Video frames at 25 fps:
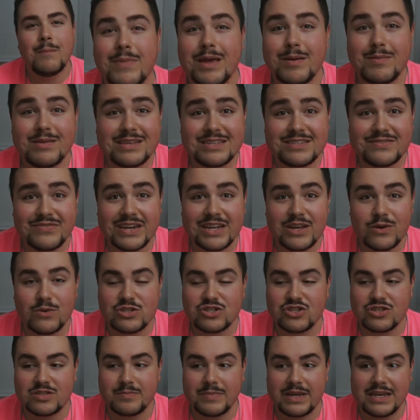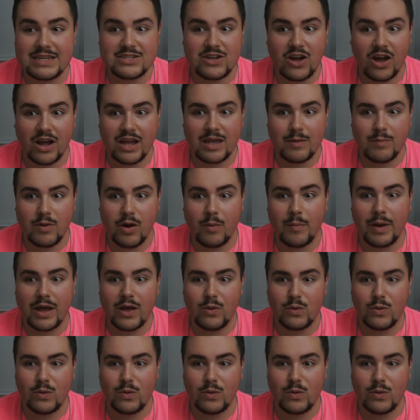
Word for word: Maybe this video is just me talking about my